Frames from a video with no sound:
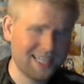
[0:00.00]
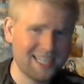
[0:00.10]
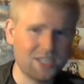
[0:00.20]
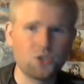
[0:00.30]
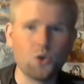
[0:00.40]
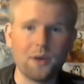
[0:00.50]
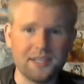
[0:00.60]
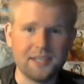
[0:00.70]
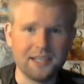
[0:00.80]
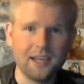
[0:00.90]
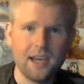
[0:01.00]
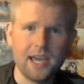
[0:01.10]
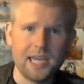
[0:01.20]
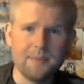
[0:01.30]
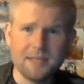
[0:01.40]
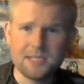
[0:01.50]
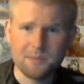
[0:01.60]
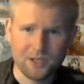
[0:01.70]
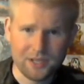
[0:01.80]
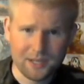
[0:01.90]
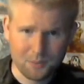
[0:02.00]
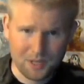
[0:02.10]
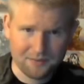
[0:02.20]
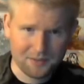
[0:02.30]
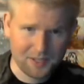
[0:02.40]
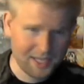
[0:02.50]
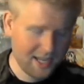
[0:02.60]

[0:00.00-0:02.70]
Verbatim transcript: disjointed. He meets Amelia briefly,